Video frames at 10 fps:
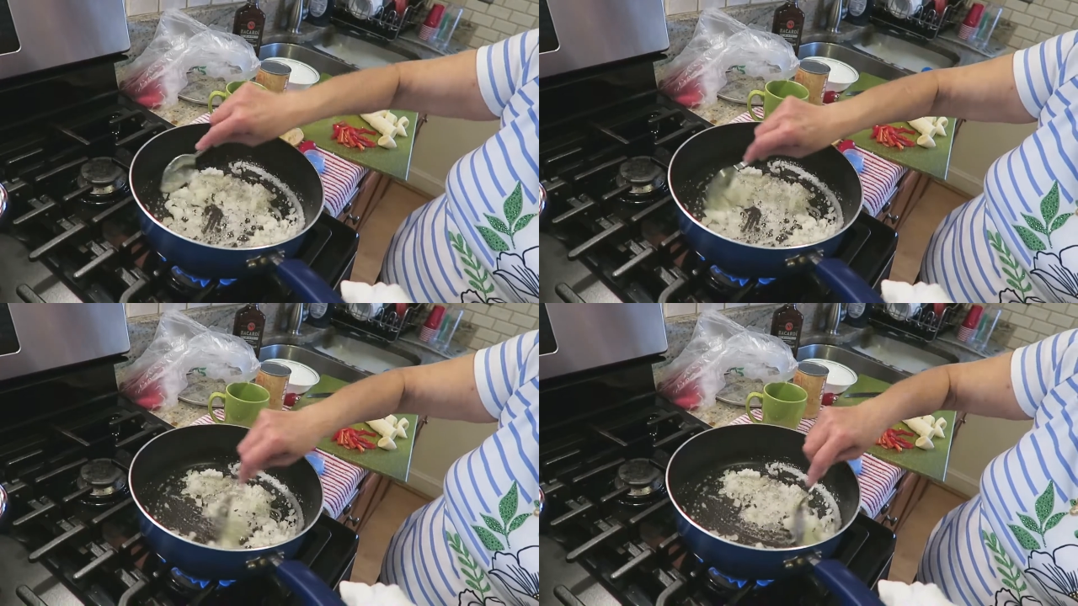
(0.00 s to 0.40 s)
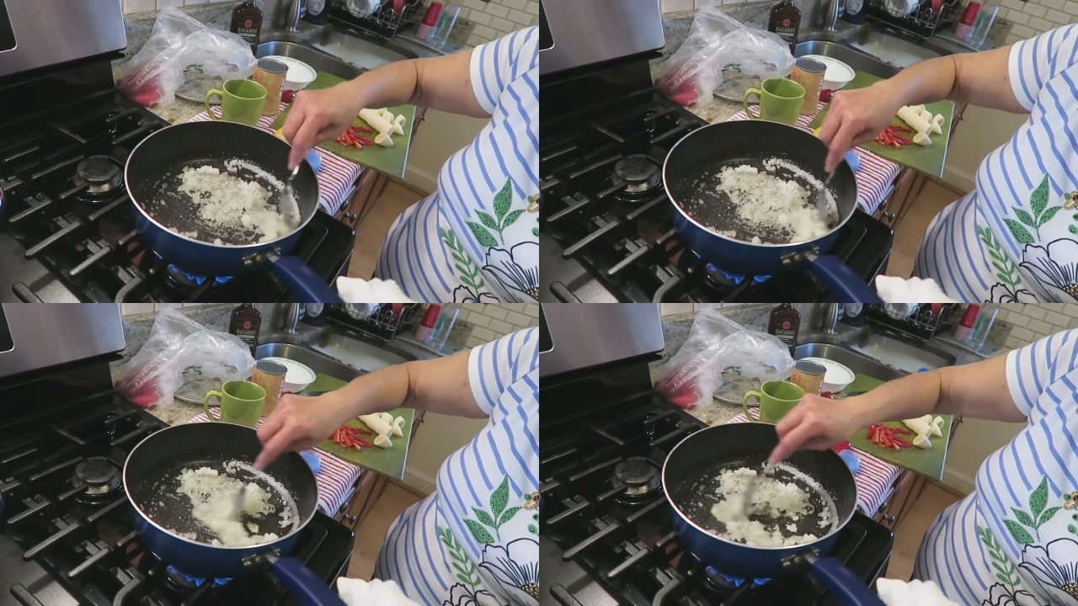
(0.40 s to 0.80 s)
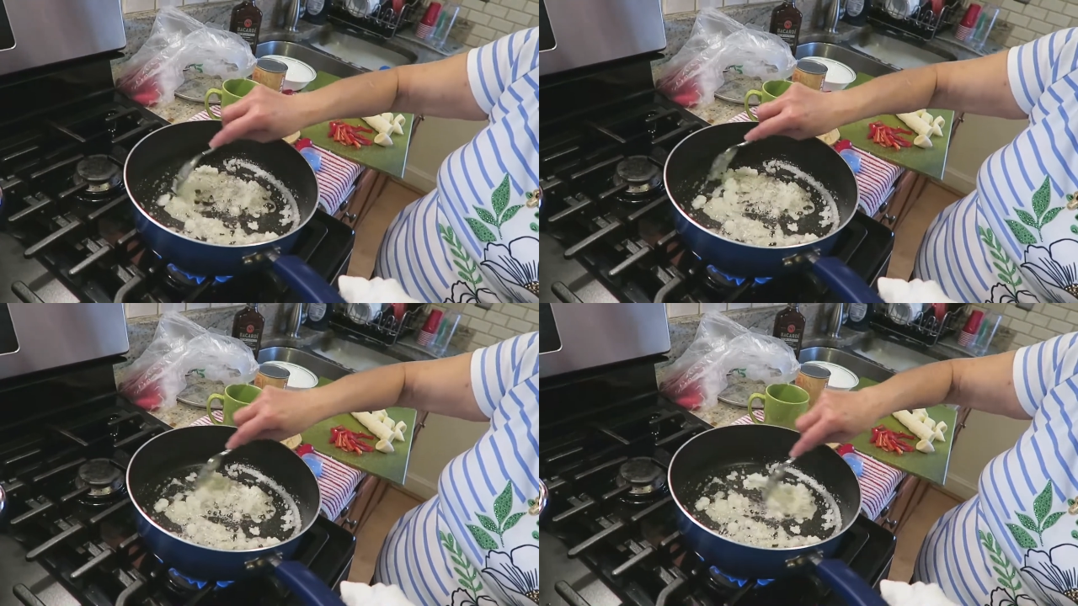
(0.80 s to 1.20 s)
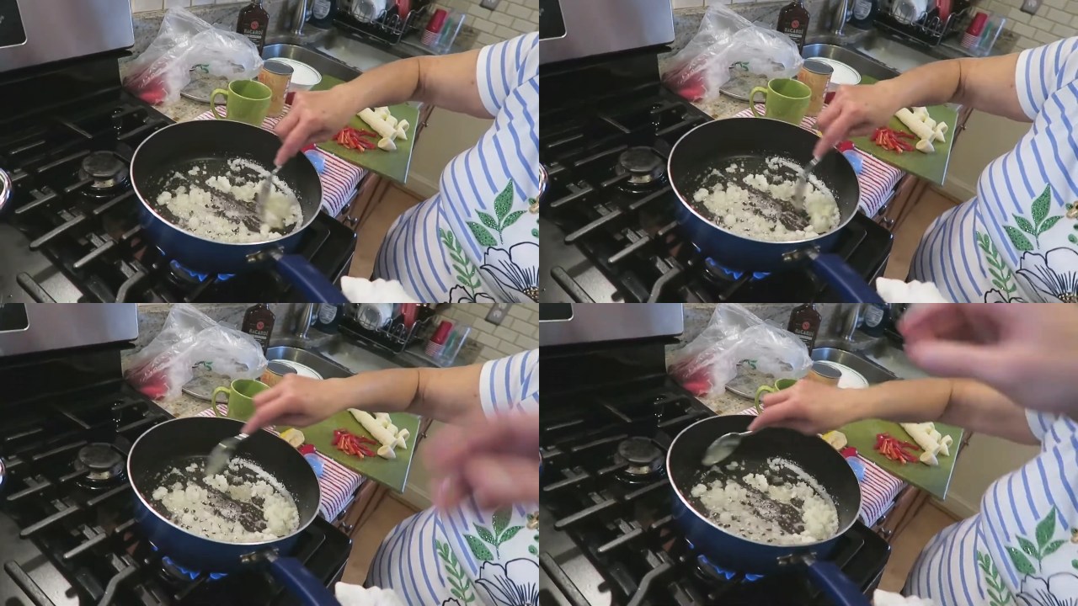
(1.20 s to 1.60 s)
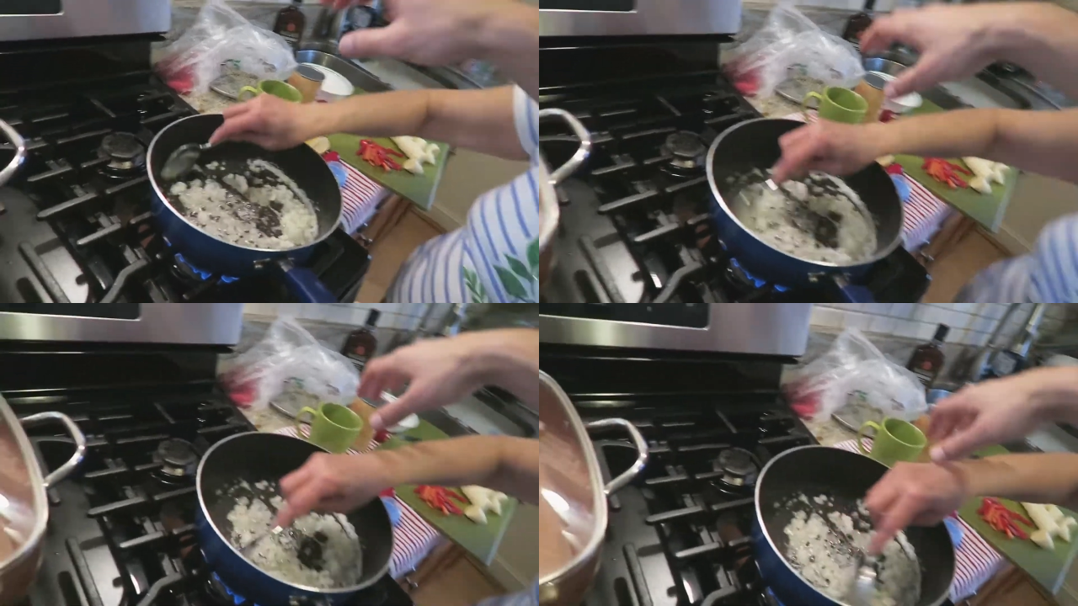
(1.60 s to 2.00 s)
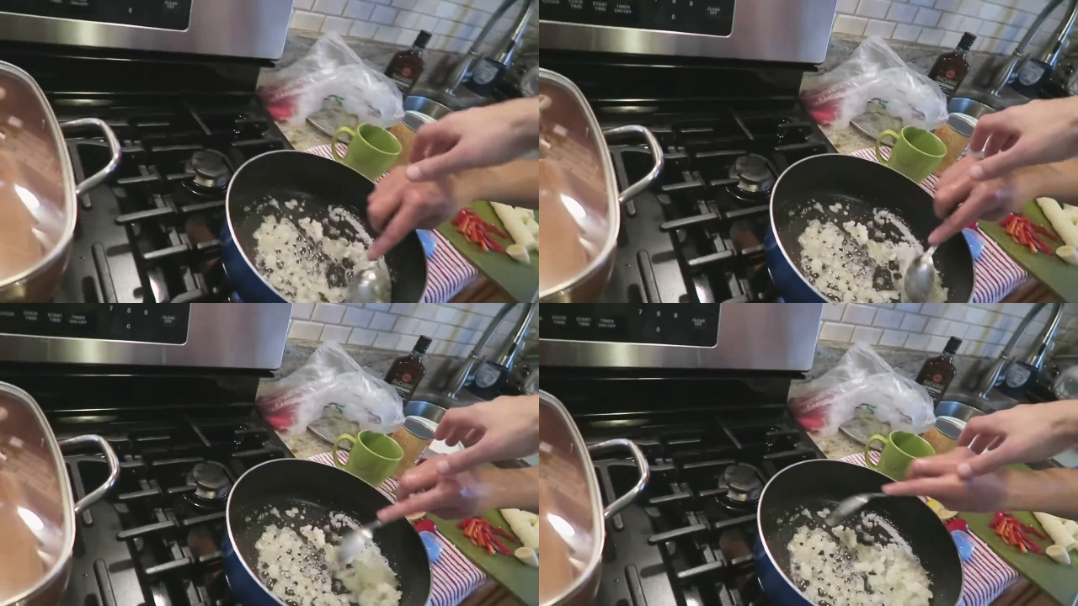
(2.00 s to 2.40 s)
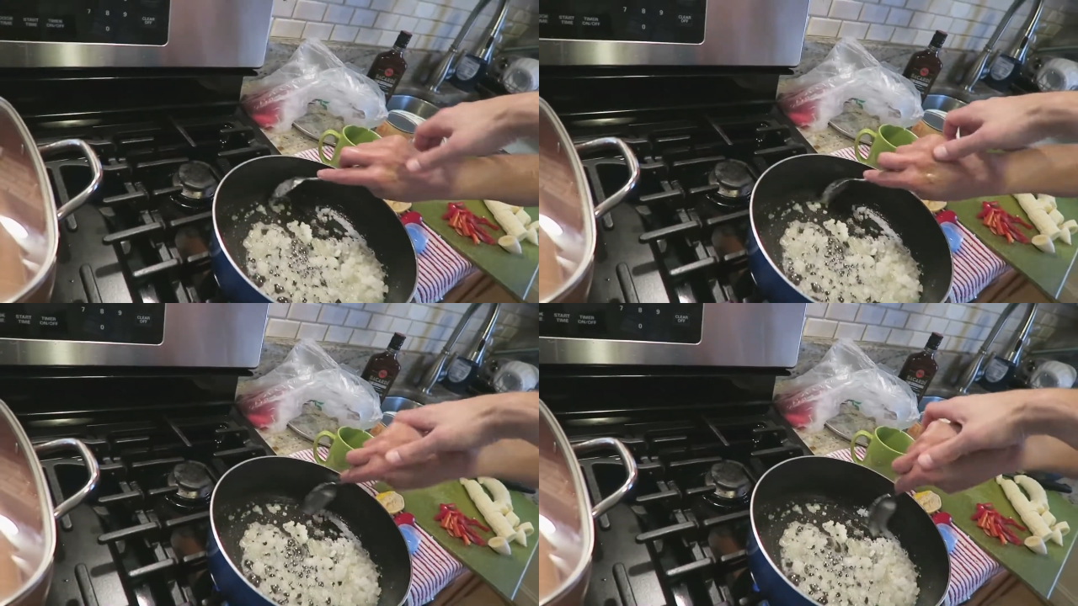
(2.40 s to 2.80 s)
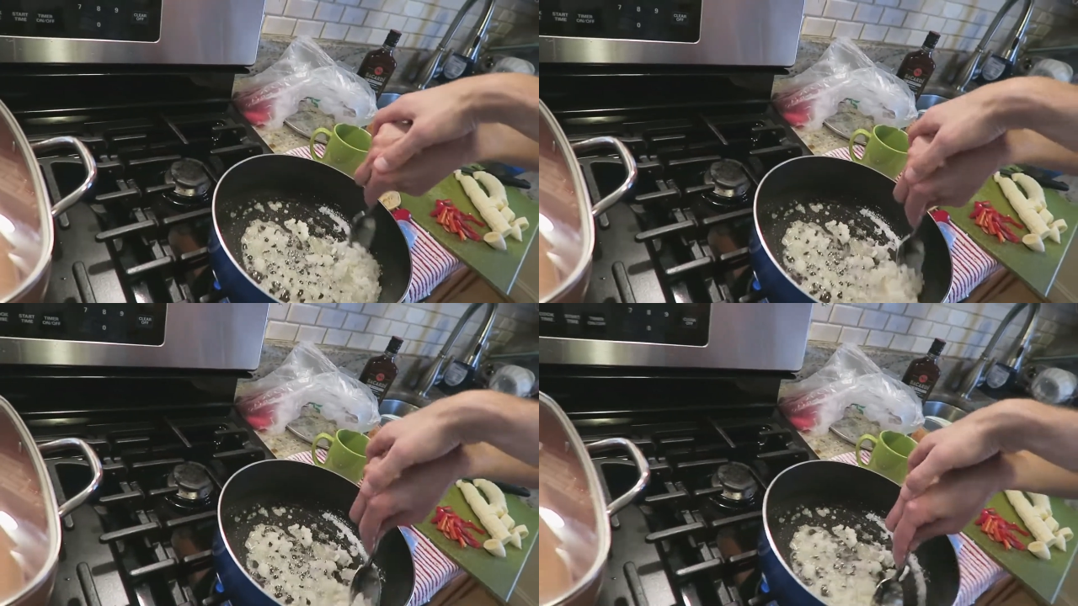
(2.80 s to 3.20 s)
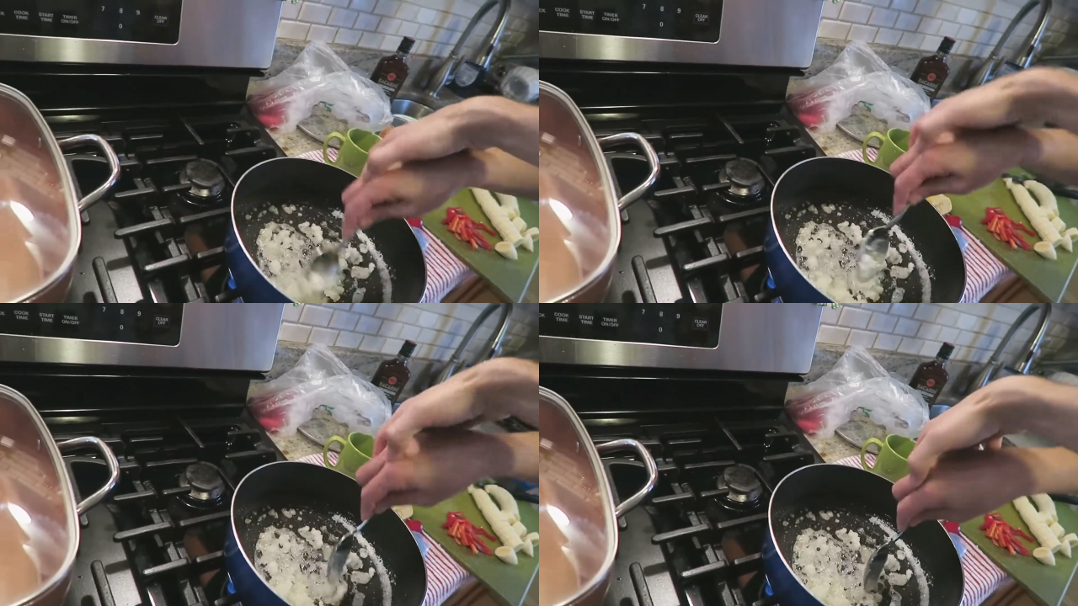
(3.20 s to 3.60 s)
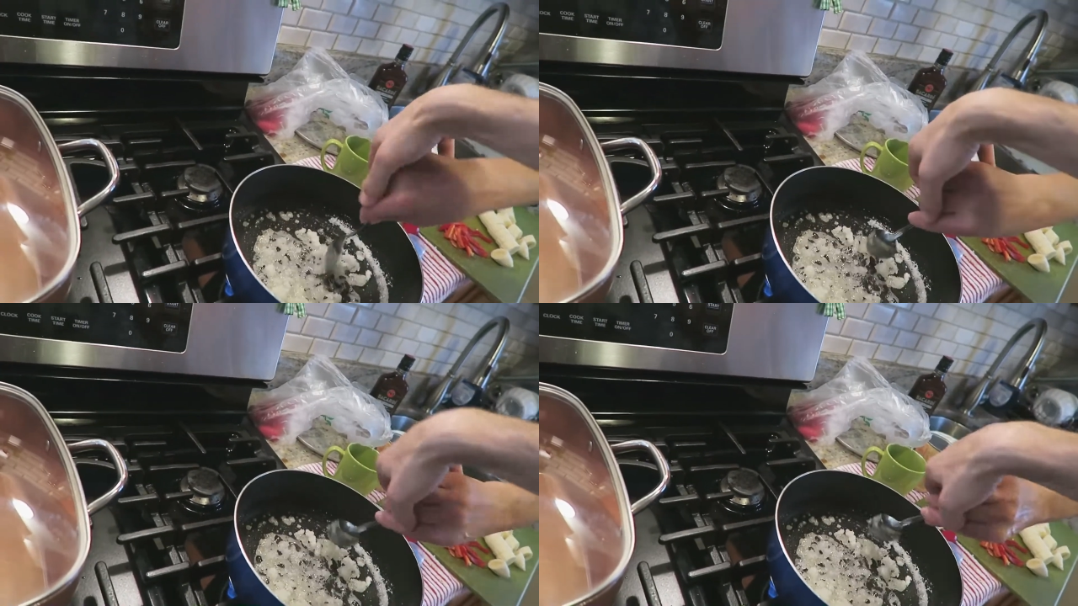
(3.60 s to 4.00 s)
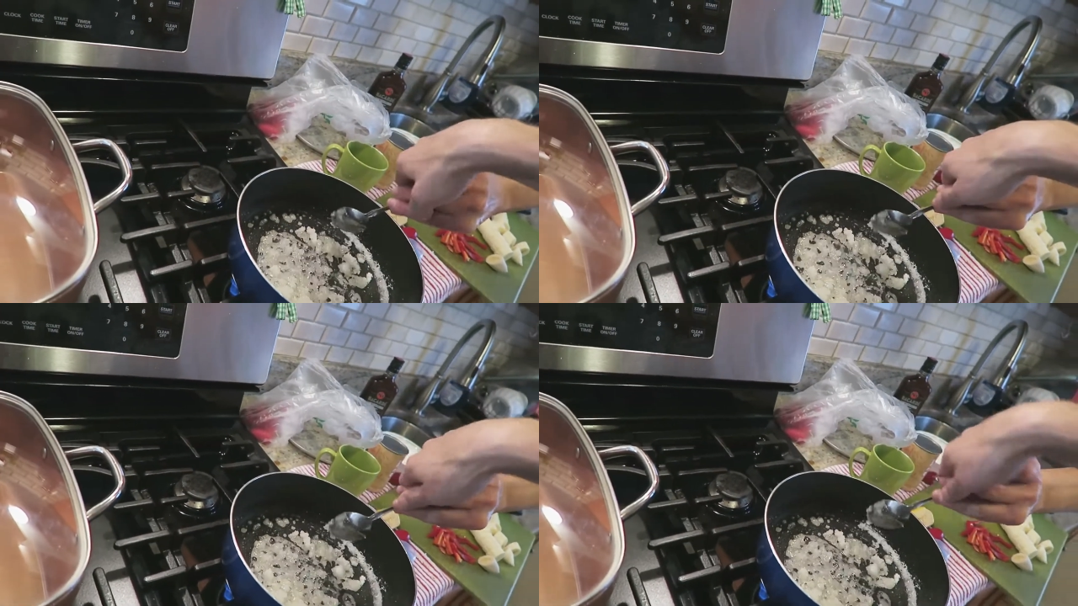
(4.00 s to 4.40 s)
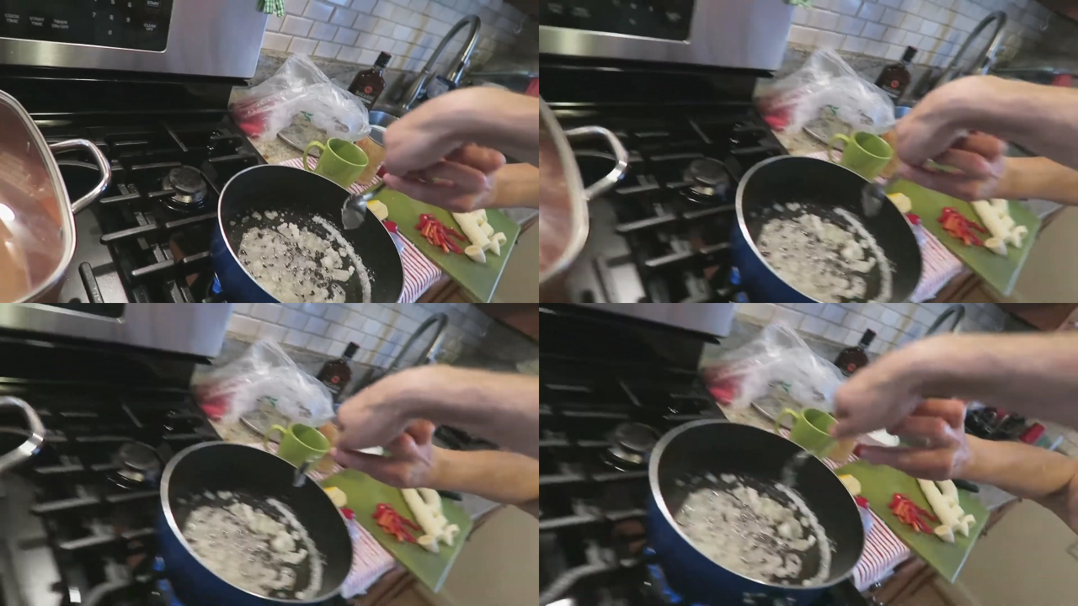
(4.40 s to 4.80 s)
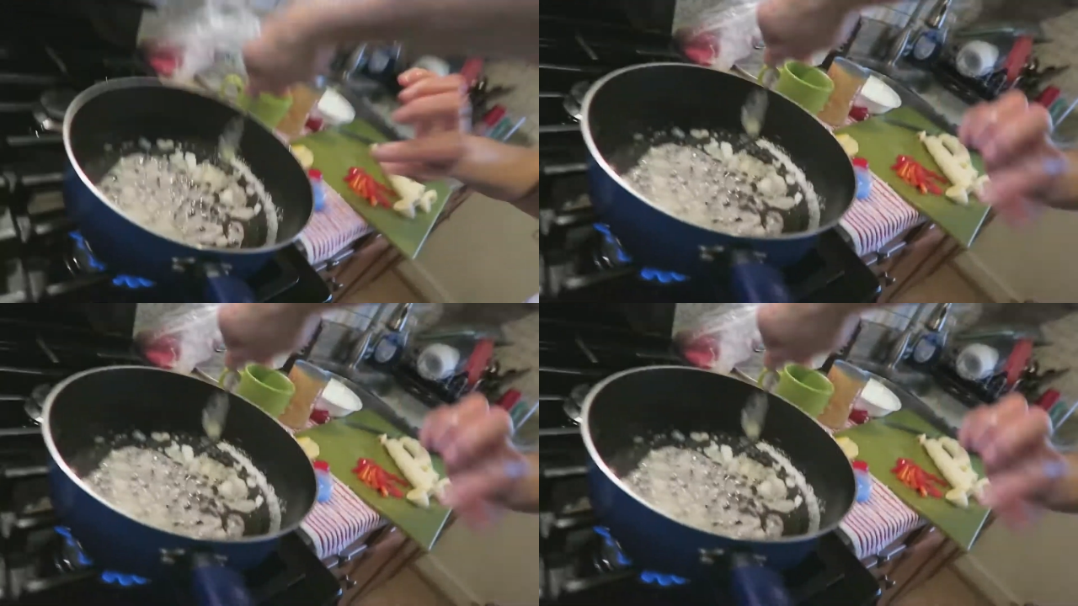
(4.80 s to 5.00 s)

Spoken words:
[unreadable: no face in view]